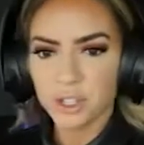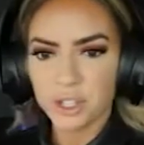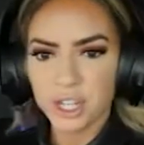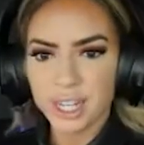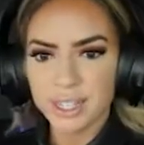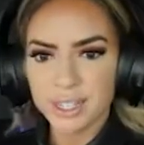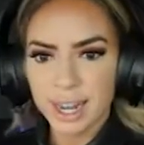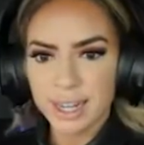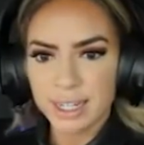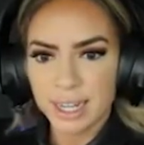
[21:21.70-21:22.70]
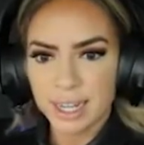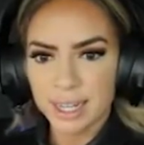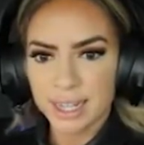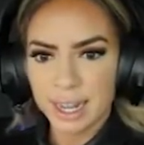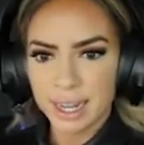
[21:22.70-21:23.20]
She gets an idea,
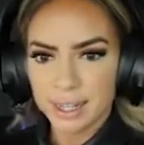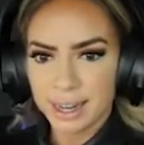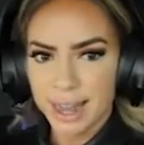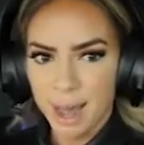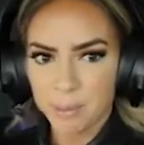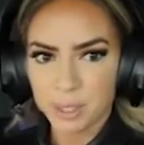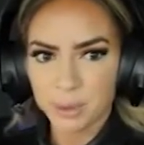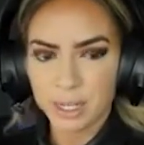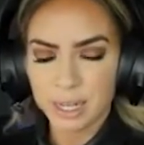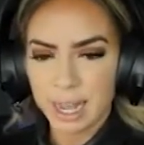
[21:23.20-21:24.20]
and that gap between